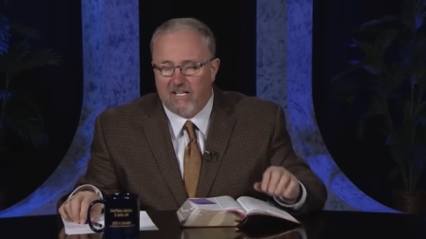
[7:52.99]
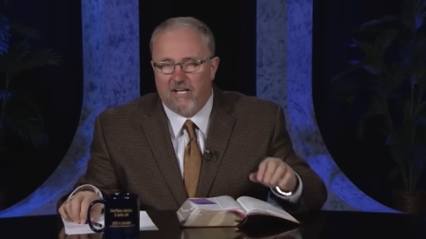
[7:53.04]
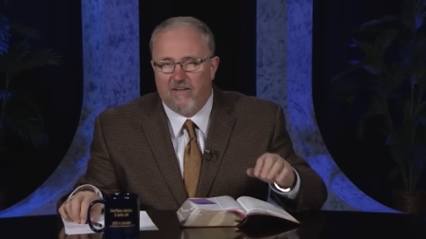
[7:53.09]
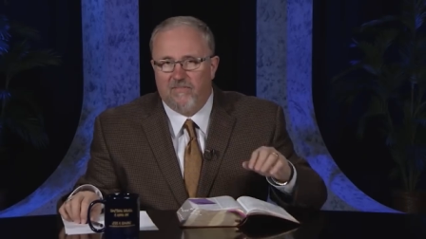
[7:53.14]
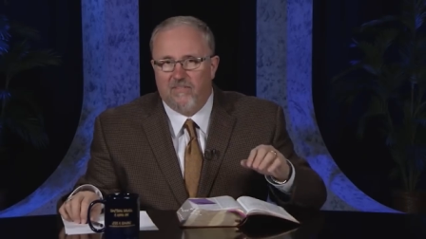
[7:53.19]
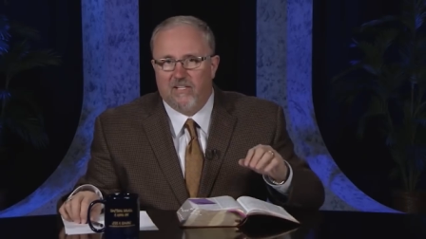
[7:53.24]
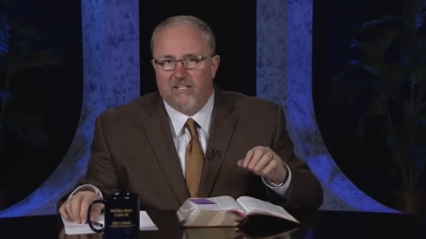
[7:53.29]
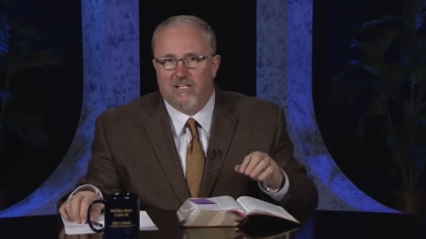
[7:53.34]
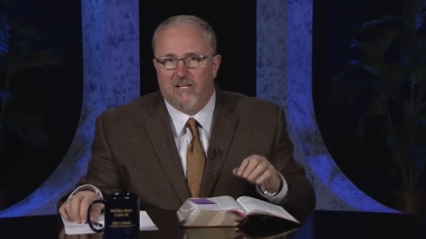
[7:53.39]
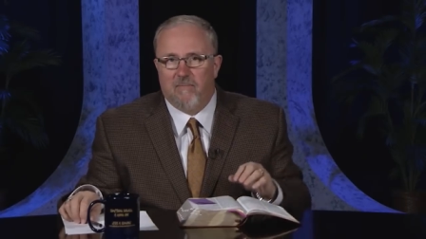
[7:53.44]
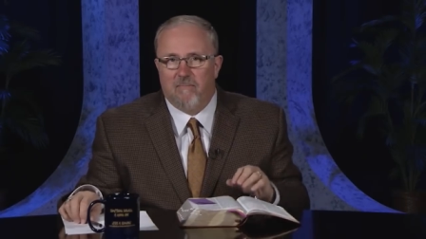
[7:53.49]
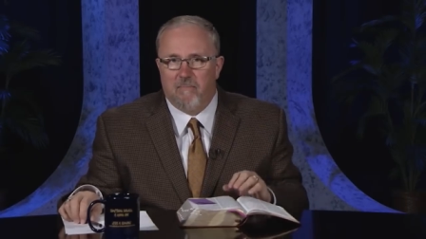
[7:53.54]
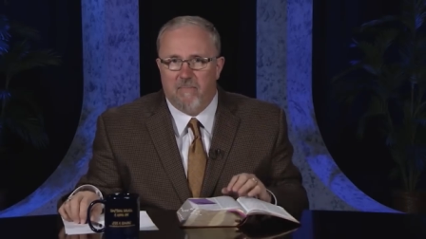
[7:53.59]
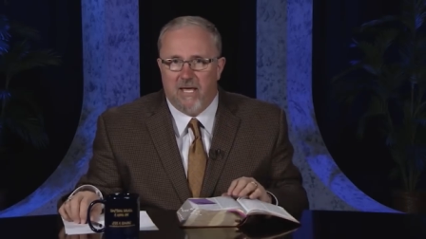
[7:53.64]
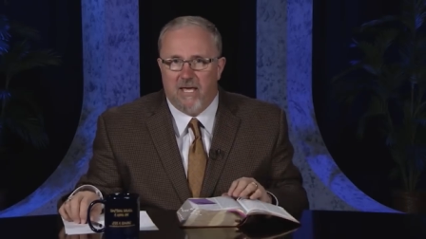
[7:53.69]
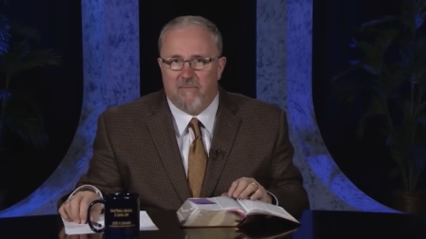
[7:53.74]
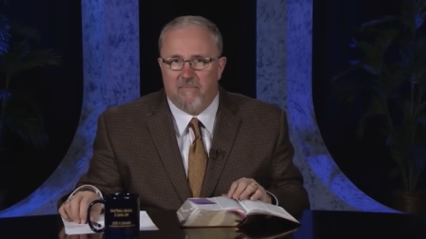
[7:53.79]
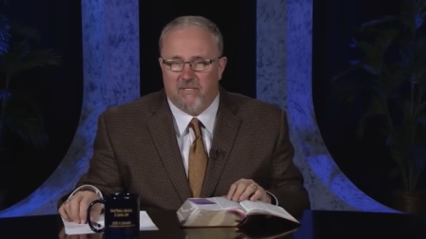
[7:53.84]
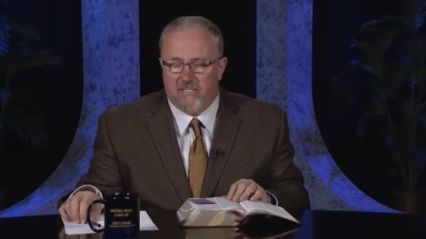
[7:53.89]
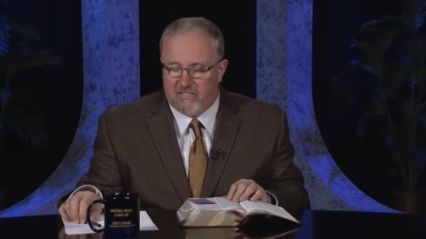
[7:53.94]
of the
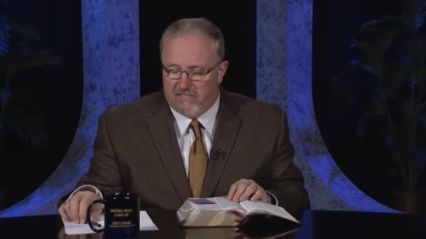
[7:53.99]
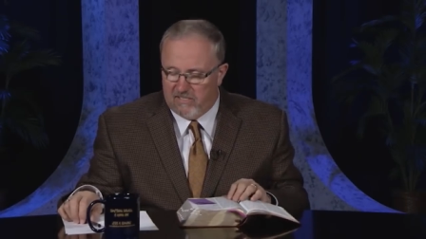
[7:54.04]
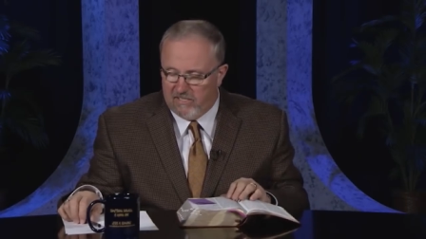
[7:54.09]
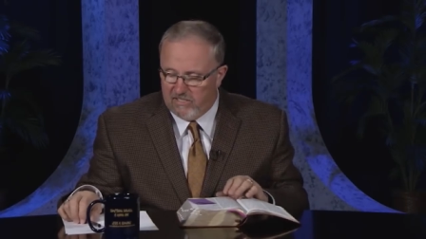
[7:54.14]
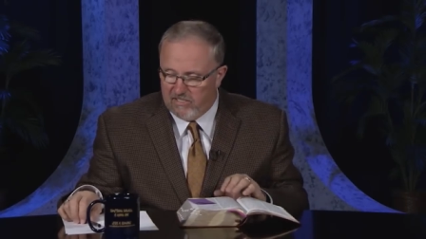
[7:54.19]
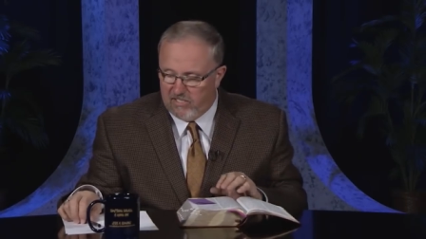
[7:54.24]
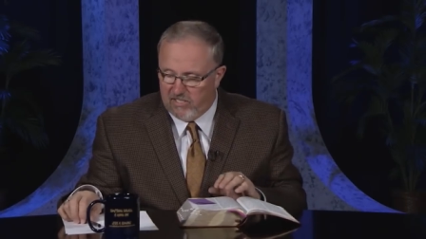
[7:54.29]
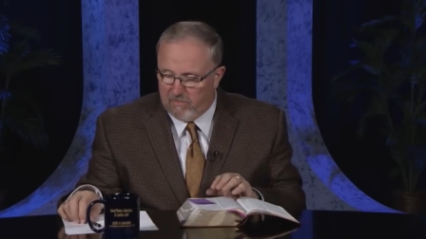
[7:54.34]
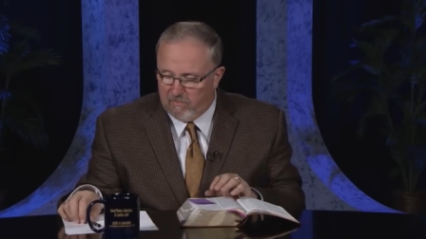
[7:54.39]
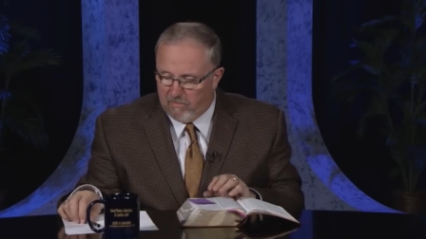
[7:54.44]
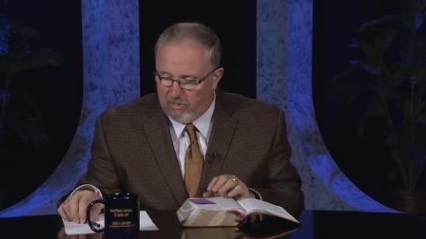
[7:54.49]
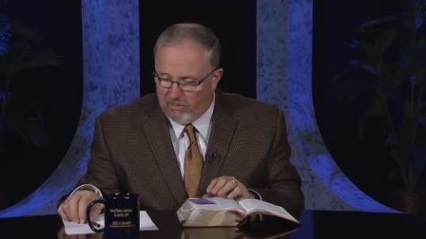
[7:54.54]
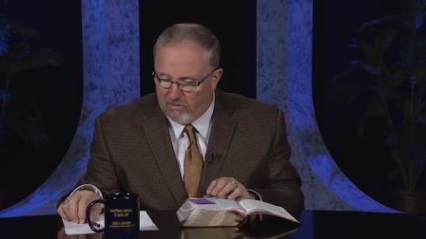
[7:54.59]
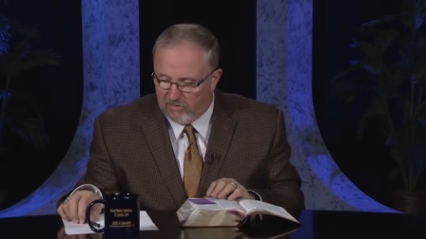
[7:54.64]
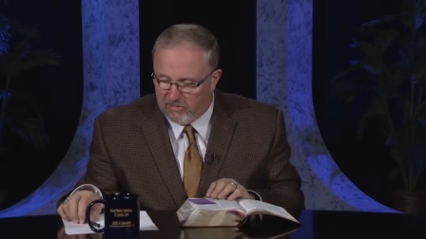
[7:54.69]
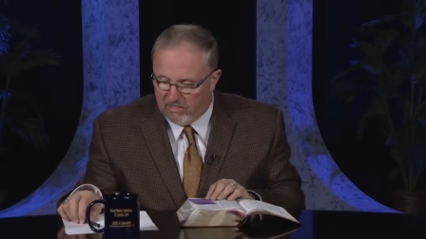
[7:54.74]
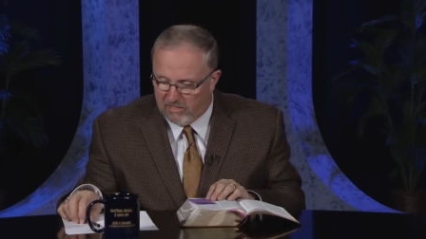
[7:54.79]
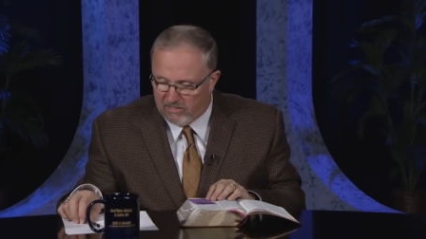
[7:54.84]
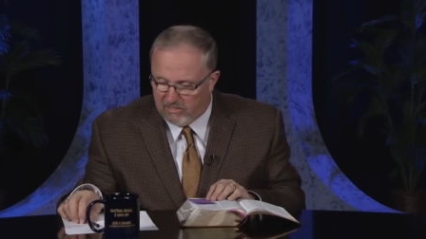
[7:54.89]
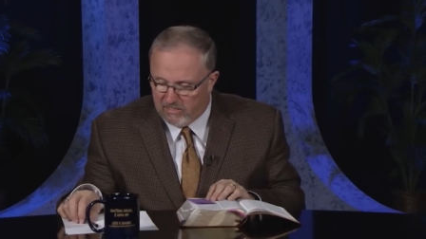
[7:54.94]
commandments to
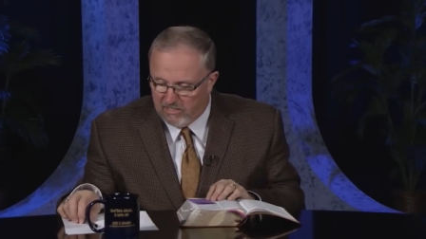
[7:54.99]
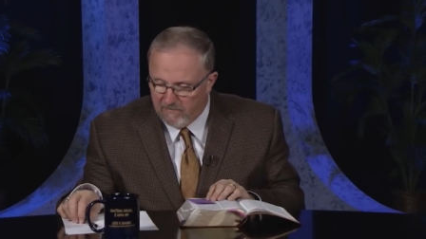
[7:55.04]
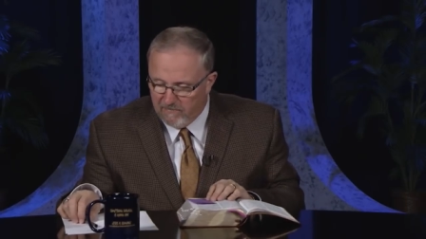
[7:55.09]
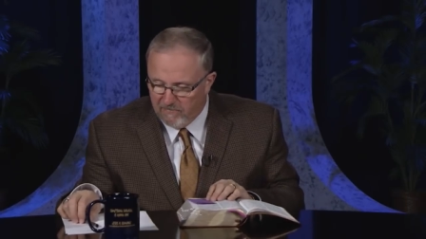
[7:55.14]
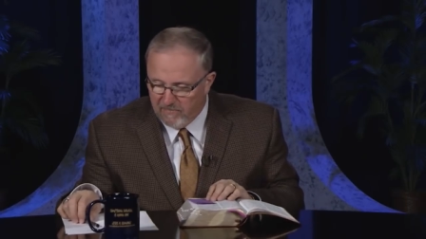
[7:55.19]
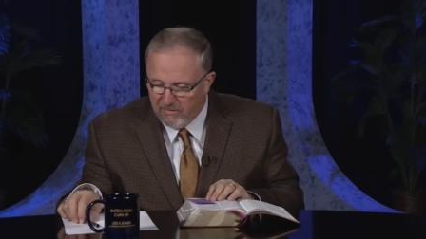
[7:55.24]
Moses.